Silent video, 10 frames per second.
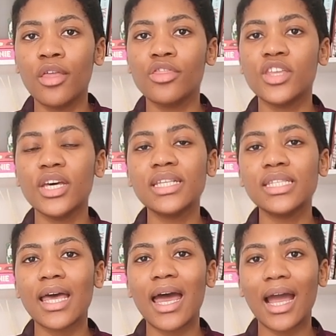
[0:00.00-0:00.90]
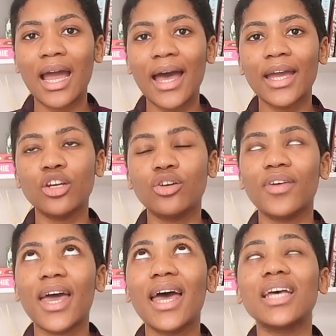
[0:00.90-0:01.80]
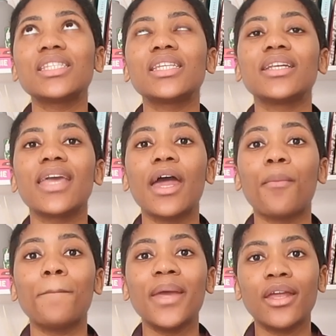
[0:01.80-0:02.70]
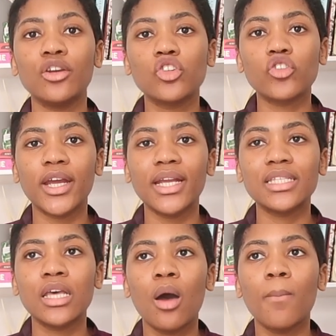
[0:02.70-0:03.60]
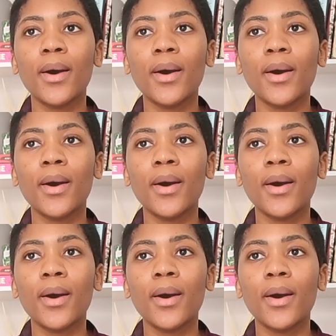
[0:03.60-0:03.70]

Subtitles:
This kind of acid can penetrate